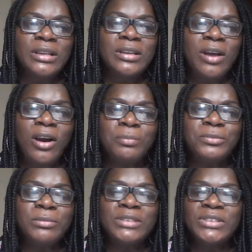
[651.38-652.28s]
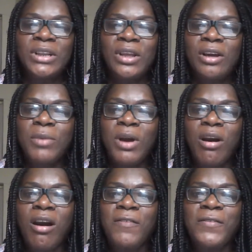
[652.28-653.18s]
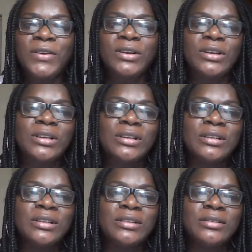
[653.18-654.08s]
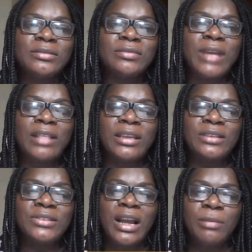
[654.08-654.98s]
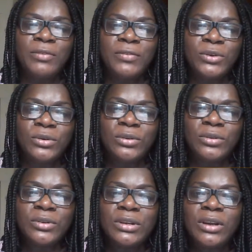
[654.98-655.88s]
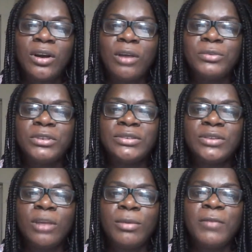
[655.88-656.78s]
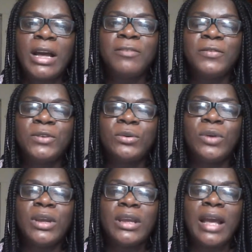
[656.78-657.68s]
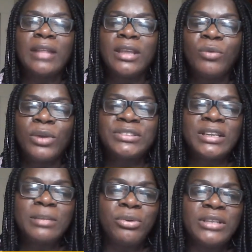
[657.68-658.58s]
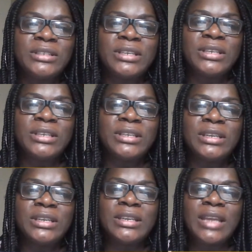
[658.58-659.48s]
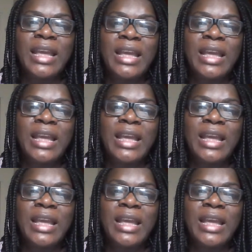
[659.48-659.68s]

of, I think it's Harbour, Optimist Club of Harbour, and they were celebrating Happiness Day.